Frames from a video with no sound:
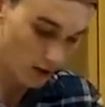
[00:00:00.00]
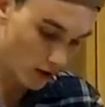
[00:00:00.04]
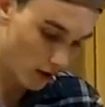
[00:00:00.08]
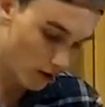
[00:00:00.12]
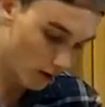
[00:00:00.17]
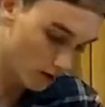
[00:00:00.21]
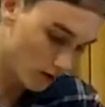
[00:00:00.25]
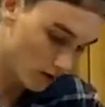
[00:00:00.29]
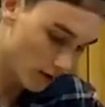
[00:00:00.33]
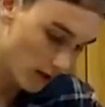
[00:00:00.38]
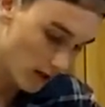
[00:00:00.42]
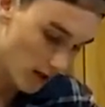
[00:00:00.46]

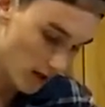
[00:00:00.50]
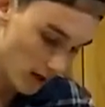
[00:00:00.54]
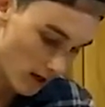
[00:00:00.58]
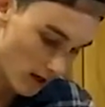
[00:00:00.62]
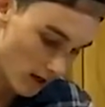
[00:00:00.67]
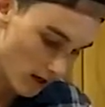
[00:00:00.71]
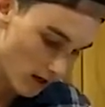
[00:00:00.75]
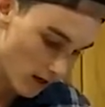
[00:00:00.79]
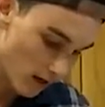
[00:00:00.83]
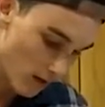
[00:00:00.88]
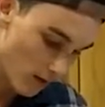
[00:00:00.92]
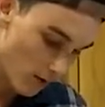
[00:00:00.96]
chose
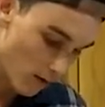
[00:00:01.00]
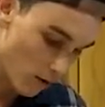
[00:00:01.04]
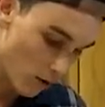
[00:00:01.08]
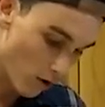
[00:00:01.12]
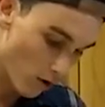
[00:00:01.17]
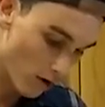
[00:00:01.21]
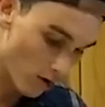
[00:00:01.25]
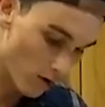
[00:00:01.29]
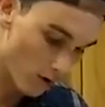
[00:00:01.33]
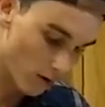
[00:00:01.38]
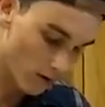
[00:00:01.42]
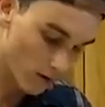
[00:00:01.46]
a
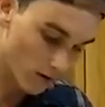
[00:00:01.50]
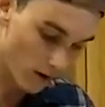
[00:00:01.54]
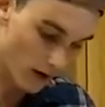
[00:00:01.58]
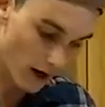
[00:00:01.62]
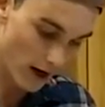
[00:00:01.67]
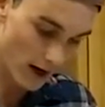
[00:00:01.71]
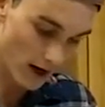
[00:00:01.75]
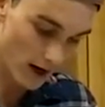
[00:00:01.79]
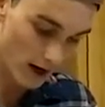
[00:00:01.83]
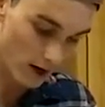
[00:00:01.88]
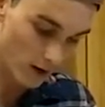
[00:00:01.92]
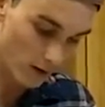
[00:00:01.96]
bowl
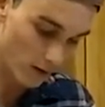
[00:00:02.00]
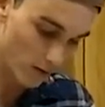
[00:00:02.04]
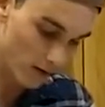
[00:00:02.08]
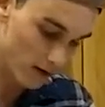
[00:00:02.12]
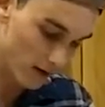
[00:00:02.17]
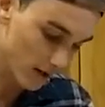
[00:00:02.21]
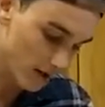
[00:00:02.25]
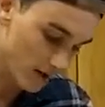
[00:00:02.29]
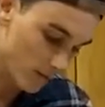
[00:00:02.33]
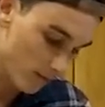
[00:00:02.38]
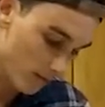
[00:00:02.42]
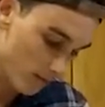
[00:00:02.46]
right here
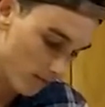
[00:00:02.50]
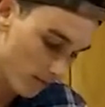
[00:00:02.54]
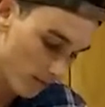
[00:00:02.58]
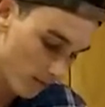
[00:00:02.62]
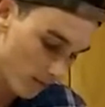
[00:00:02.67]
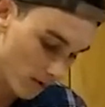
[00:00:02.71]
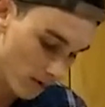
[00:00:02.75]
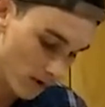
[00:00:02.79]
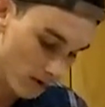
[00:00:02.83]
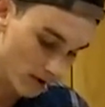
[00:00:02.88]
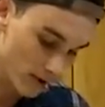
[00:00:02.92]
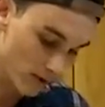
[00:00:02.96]
with
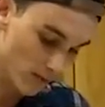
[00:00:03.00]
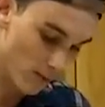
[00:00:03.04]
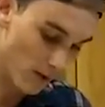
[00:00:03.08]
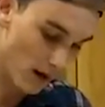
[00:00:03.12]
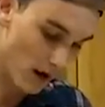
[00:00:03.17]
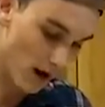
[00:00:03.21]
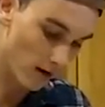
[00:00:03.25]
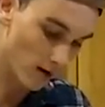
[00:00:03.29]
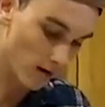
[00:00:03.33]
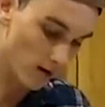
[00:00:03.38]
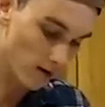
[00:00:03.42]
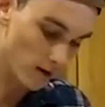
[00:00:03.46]
a
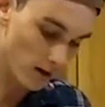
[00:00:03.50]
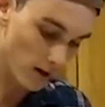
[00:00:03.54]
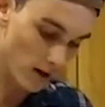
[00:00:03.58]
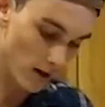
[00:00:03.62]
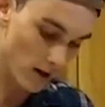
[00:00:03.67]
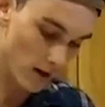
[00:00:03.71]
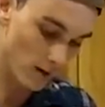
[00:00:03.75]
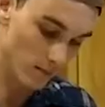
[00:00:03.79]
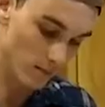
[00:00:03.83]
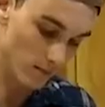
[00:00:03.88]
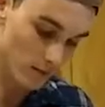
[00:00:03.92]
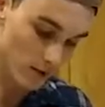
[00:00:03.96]
spout,
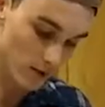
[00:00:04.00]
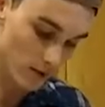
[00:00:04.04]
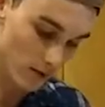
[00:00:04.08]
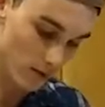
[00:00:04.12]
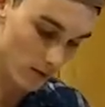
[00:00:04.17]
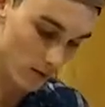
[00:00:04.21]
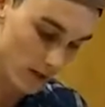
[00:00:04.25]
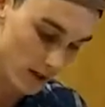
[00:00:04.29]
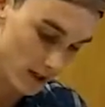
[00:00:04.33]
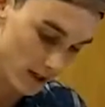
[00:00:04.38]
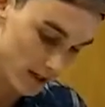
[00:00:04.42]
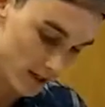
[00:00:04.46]
so
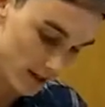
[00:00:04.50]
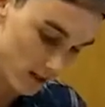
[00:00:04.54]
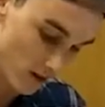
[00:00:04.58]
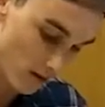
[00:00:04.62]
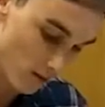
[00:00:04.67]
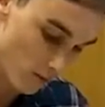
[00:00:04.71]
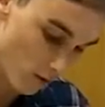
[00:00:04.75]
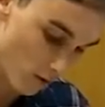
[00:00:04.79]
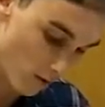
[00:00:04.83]
it'll be easier to